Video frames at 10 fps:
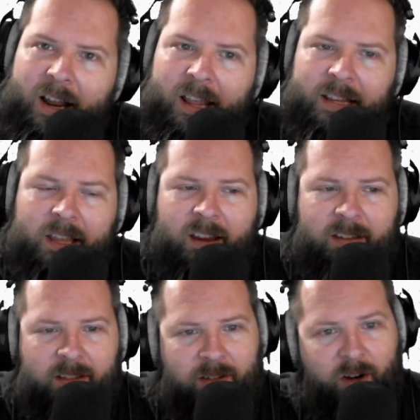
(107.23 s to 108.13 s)
I like that
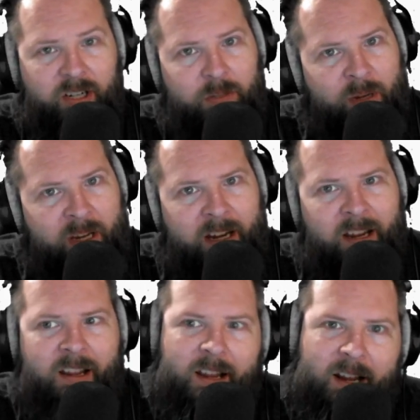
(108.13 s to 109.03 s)
because it's RGB,
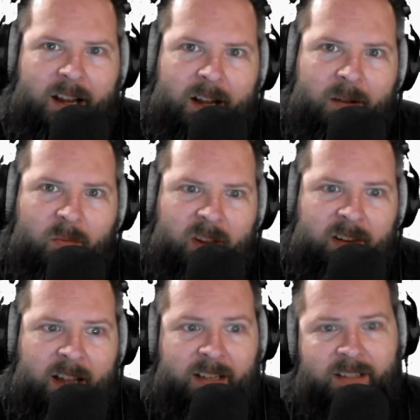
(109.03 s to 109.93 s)

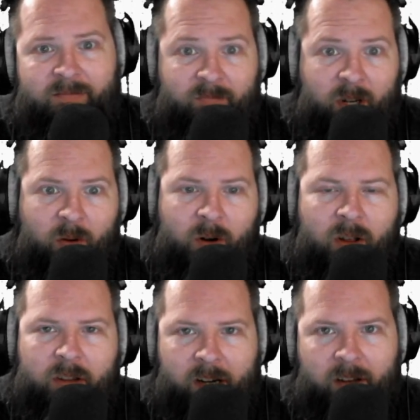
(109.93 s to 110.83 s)
and that's, you know, what
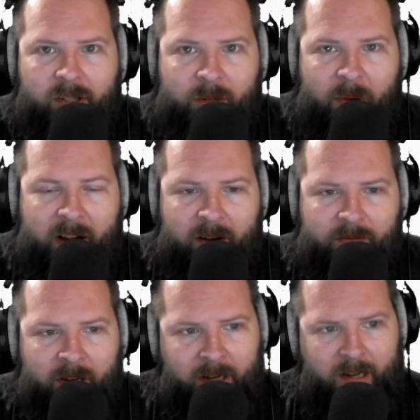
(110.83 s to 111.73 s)
all the colors are made of.